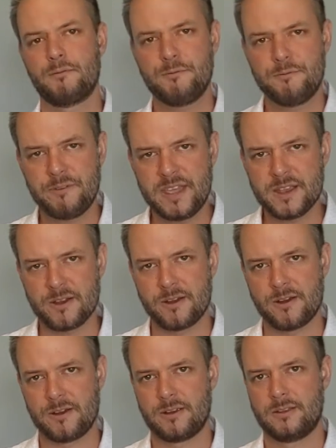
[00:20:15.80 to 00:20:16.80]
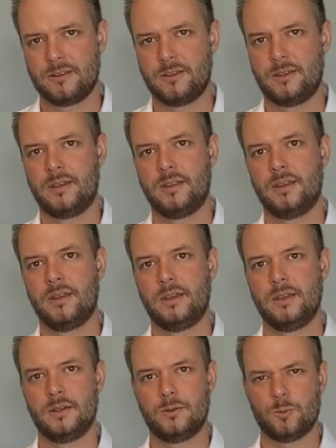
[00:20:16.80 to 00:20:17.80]
Fear.
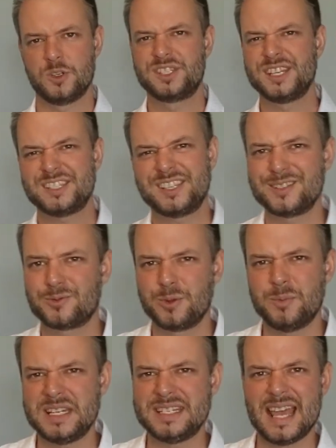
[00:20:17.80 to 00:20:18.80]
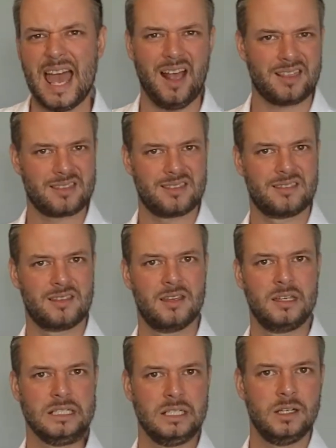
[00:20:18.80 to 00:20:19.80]
Resistance would be death.
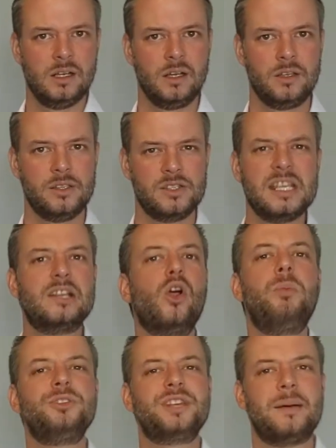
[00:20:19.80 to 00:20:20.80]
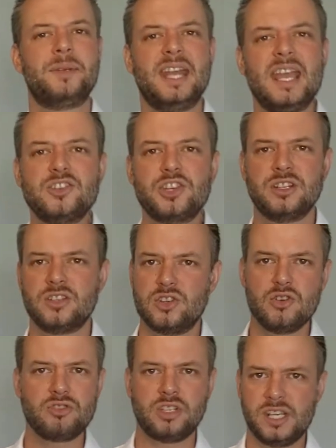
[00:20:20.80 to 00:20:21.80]
You see, global domination
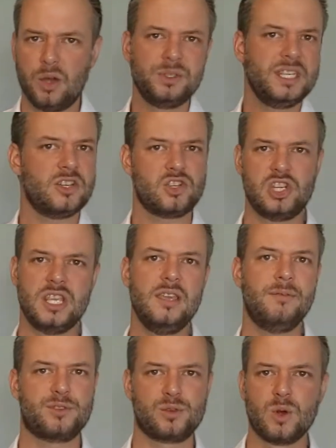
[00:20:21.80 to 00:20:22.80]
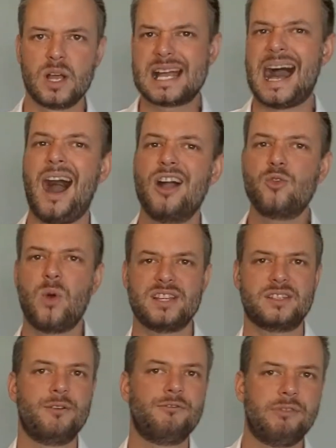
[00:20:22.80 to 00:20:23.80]
is usually only achieved through a
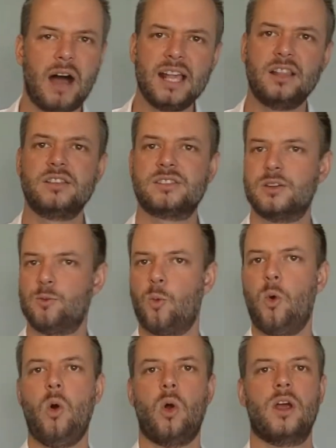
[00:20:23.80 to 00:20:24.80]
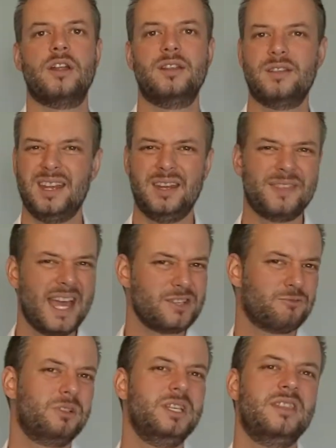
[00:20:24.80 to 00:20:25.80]
conquest of violence and war. And if
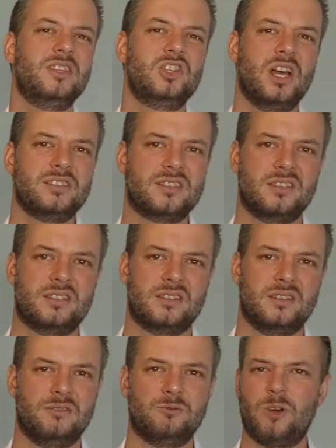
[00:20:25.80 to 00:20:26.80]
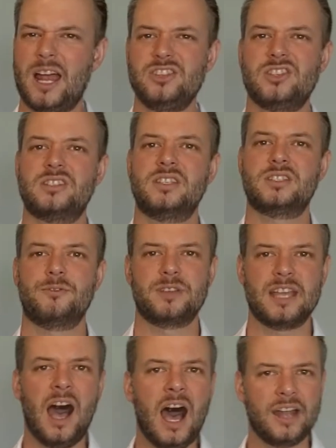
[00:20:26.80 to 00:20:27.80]
that's really the justice and righteousness of
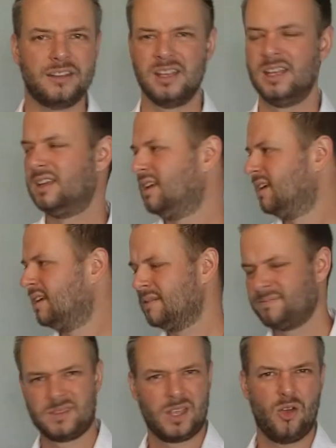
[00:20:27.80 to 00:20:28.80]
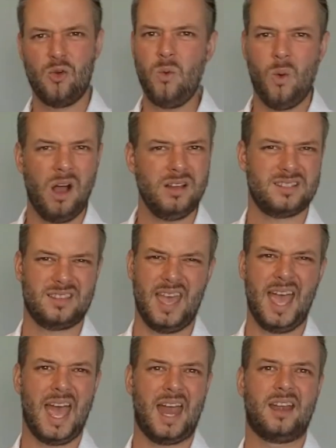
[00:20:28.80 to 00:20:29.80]
God, who wants
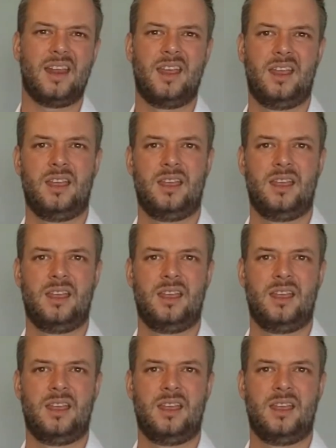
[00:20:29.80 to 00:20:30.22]
that?